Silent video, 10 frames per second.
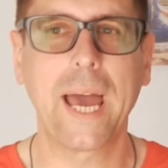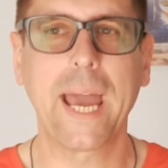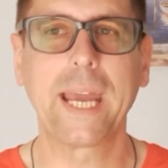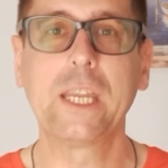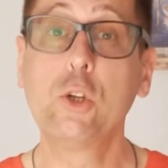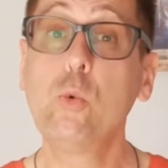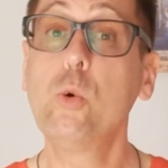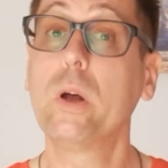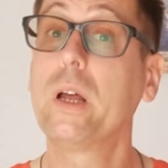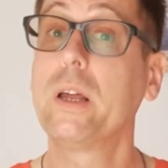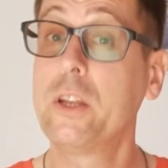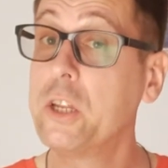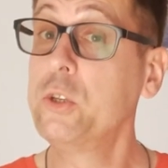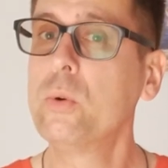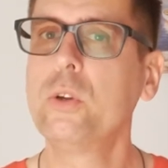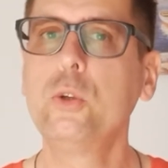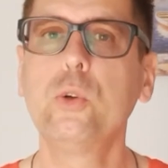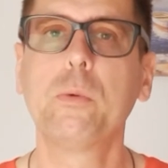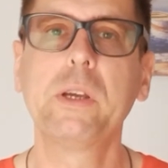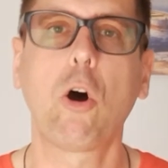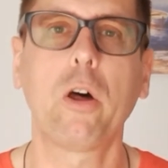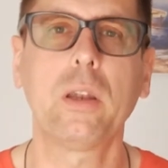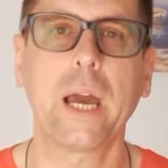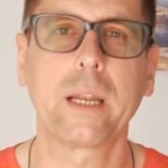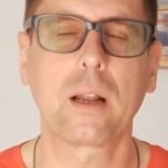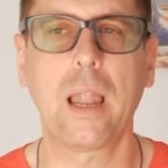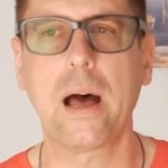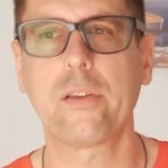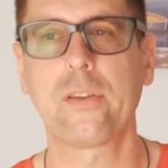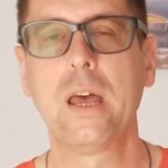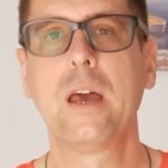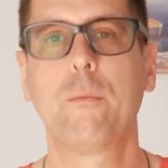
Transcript: a new Udemy online class,